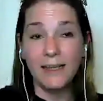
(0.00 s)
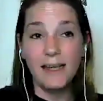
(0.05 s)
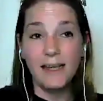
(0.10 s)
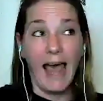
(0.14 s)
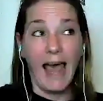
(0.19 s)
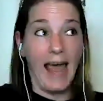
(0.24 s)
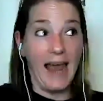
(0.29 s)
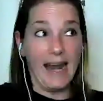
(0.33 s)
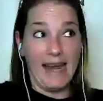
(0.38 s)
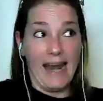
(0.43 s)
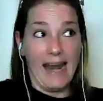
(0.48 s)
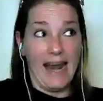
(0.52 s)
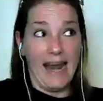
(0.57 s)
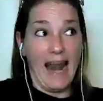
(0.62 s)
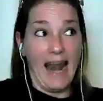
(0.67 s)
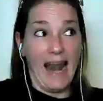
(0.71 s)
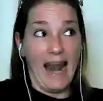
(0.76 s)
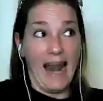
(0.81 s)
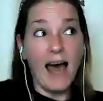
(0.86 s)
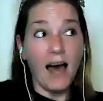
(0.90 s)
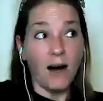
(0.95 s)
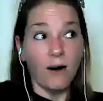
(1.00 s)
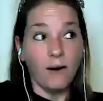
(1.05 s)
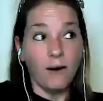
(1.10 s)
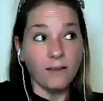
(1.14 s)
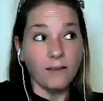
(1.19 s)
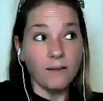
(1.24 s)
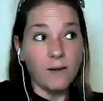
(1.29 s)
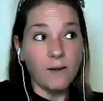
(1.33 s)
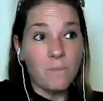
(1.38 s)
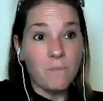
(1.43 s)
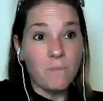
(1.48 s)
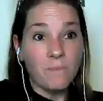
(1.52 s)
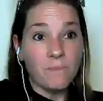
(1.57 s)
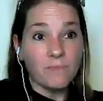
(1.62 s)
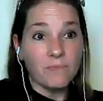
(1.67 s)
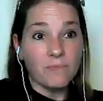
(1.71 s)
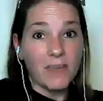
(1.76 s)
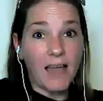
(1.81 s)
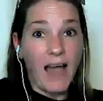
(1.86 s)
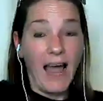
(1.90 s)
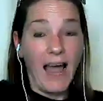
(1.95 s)
And now
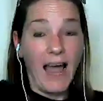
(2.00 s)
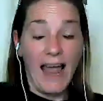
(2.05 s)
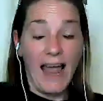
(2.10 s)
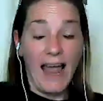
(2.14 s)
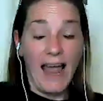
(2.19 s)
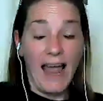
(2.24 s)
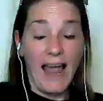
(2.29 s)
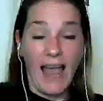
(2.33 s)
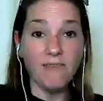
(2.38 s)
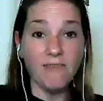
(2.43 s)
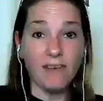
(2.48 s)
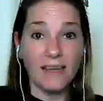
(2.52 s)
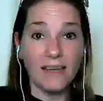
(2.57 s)
I have it.